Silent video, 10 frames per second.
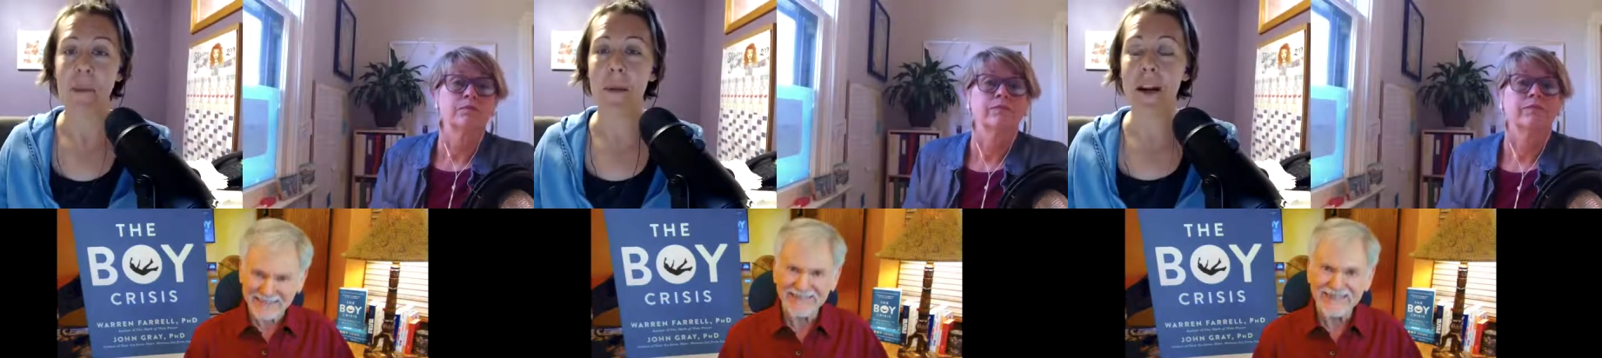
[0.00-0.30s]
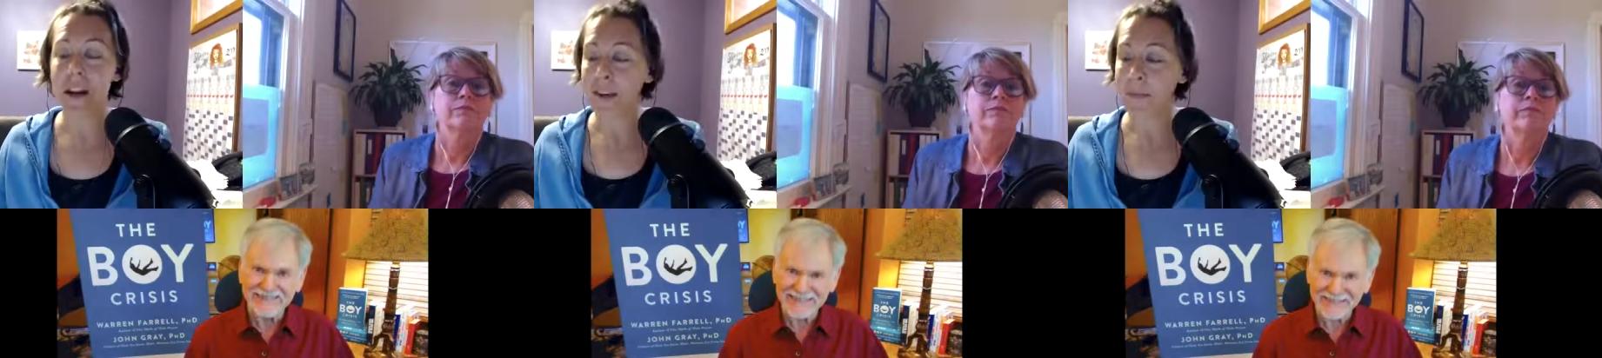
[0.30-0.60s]
Speaker 1: Um,
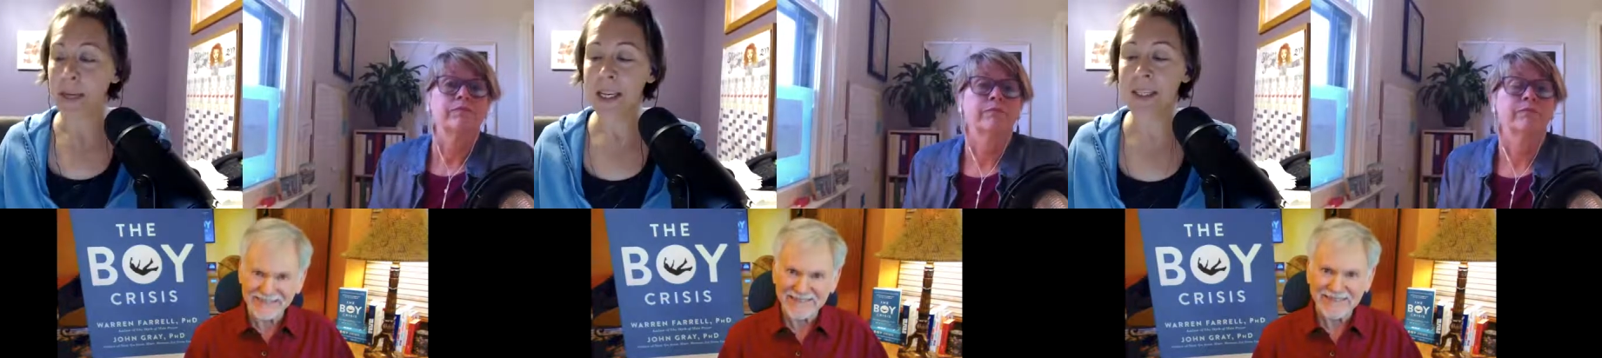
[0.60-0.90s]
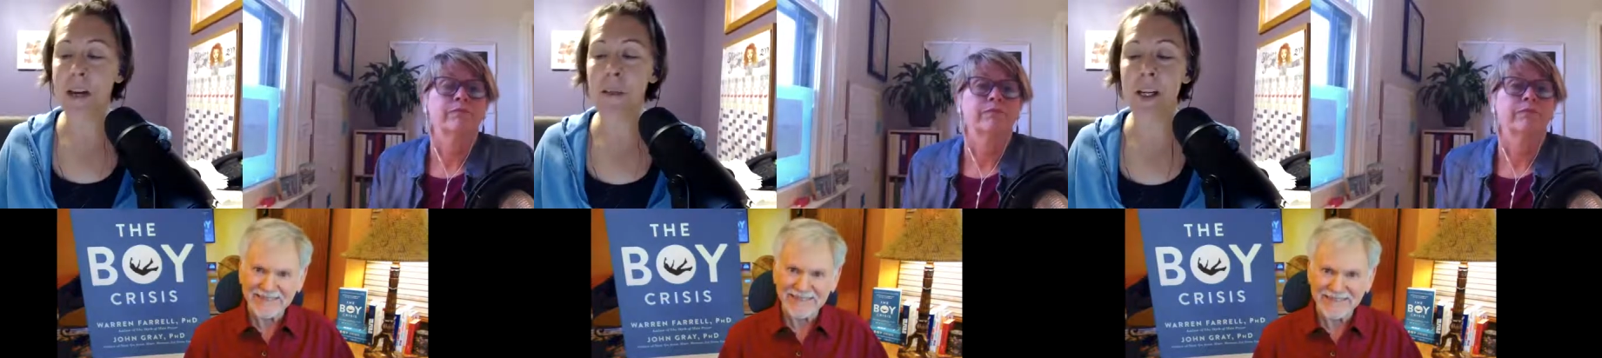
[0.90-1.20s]

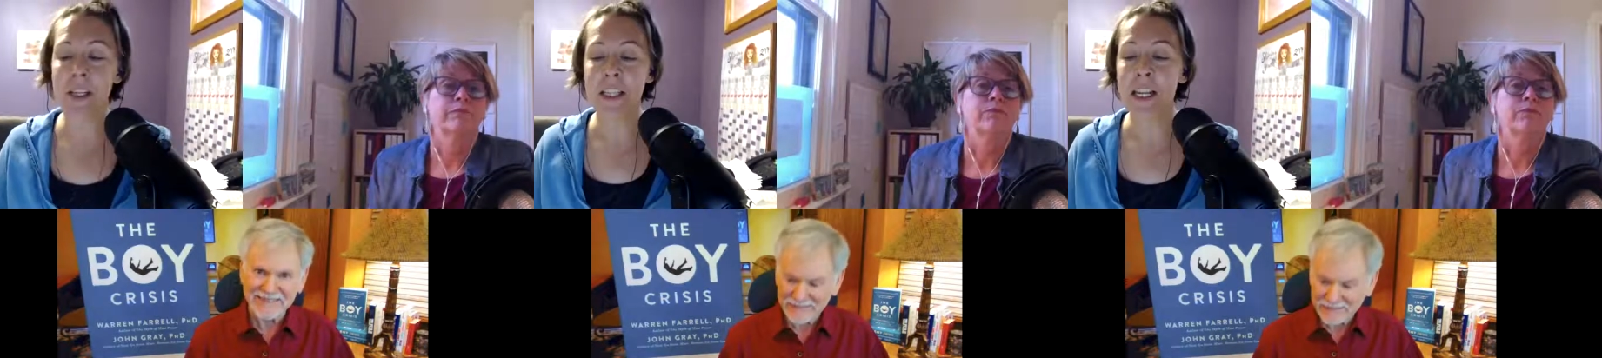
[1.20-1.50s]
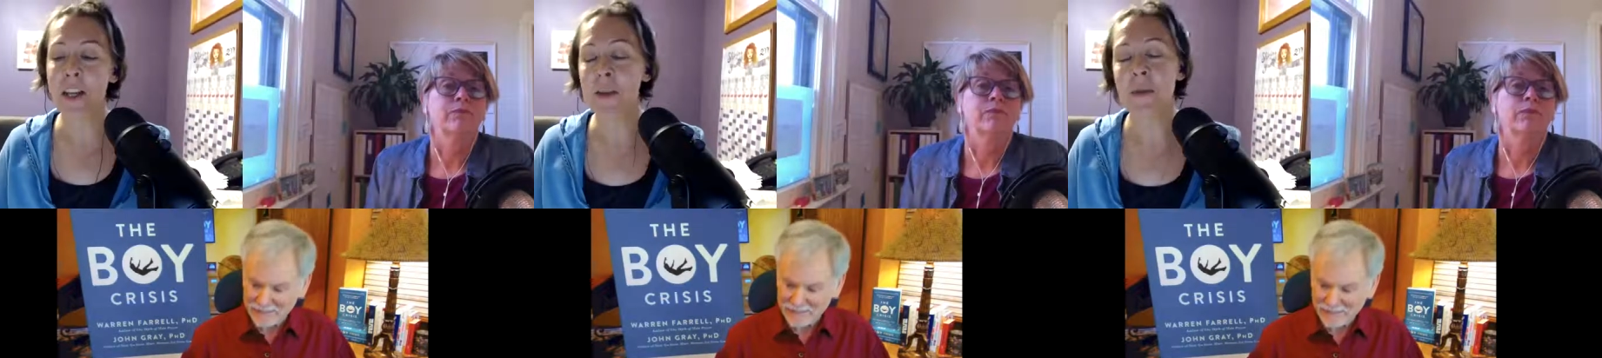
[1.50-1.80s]
because I'm here to
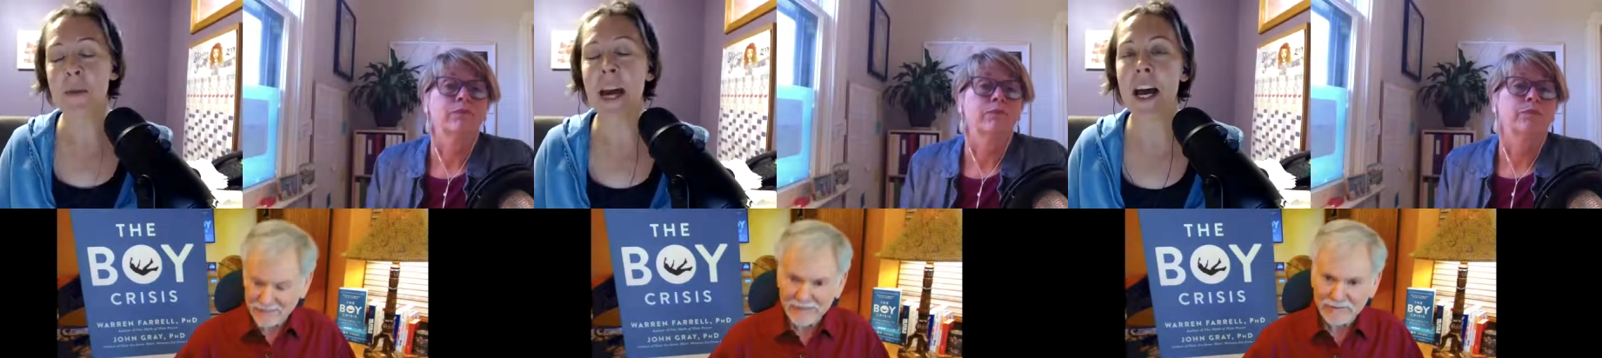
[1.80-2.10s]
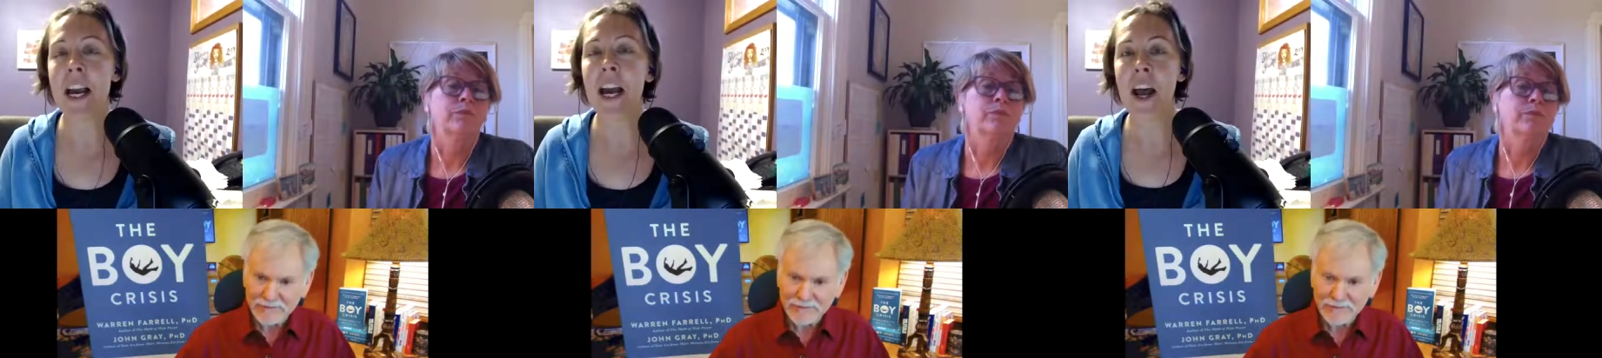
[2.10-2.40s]
tell you
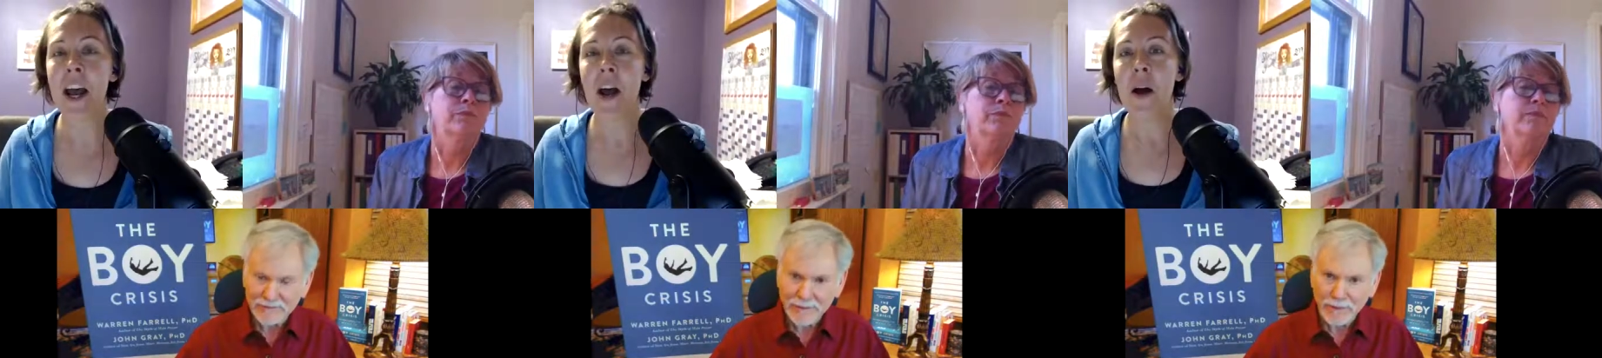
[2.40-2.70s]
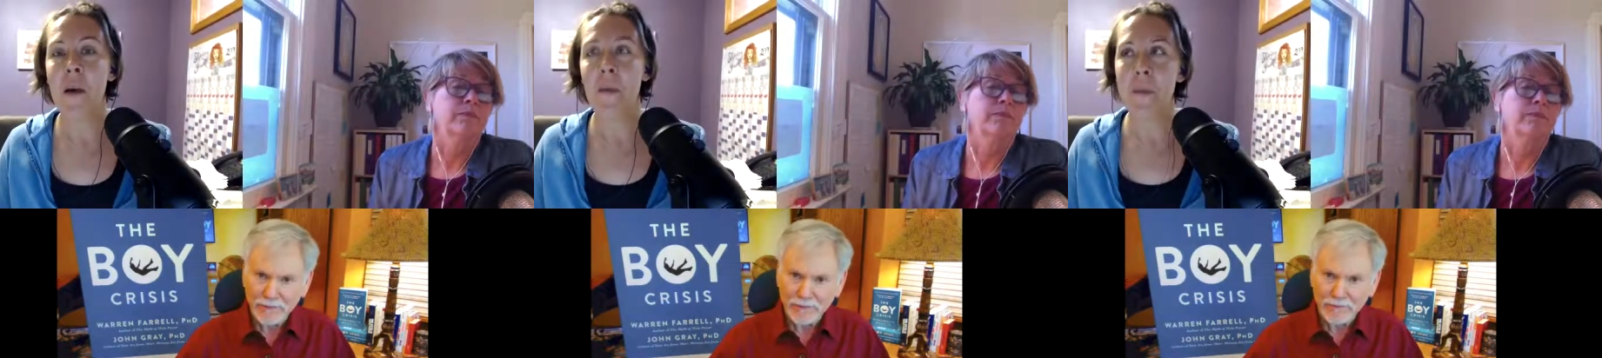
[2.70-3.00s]
that
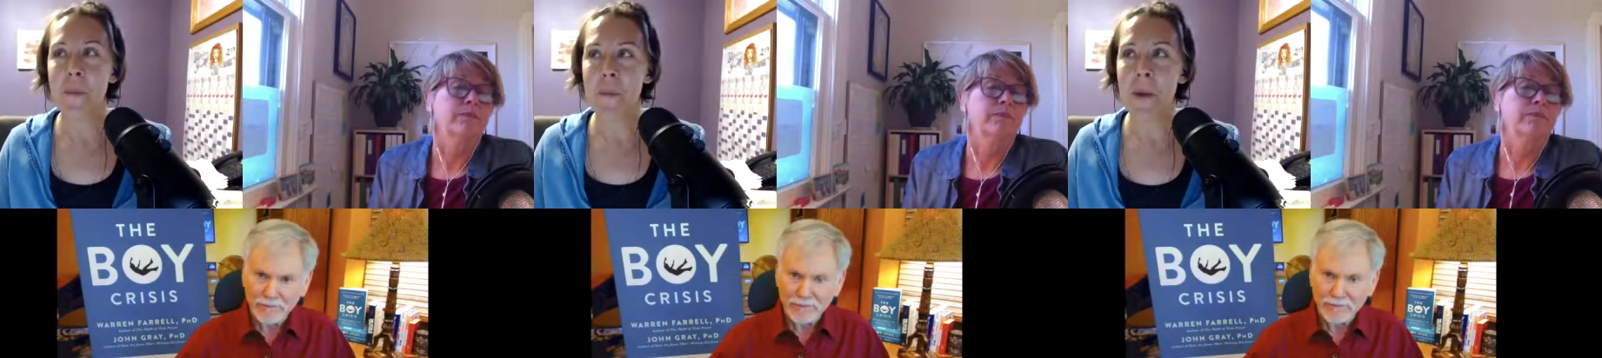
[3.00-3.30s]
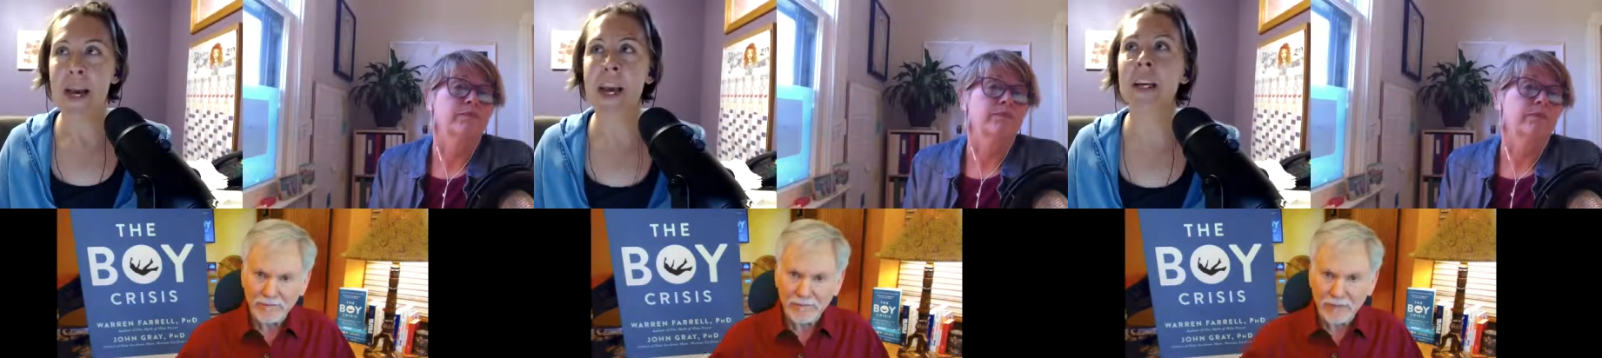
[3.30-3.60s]

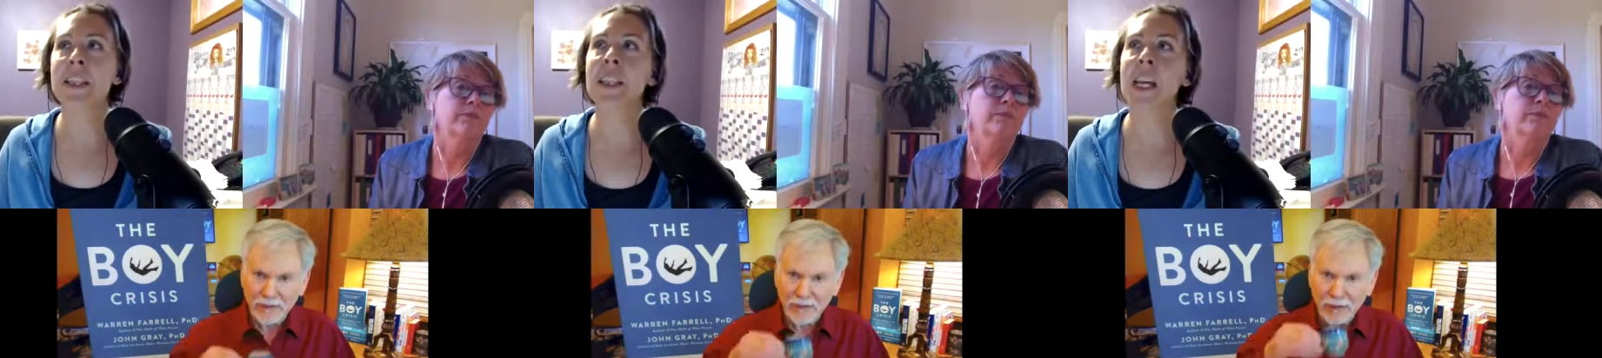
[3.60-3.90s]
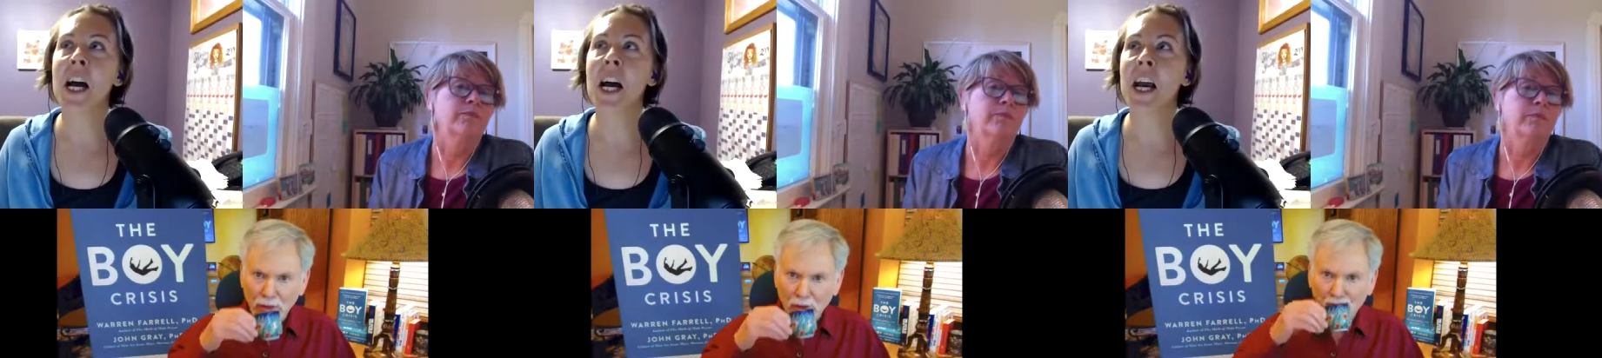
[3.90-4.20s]
my ex
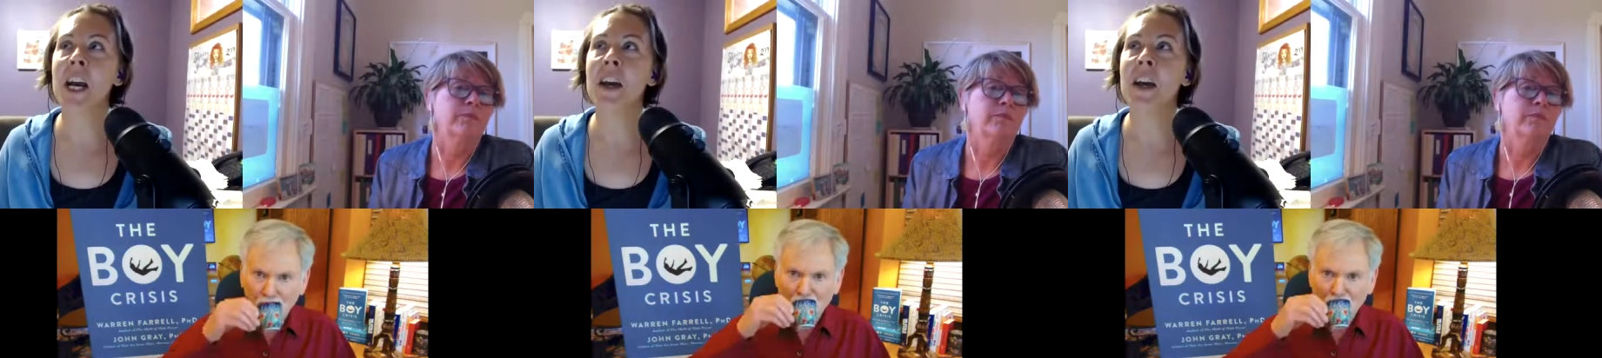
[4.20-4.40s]
and I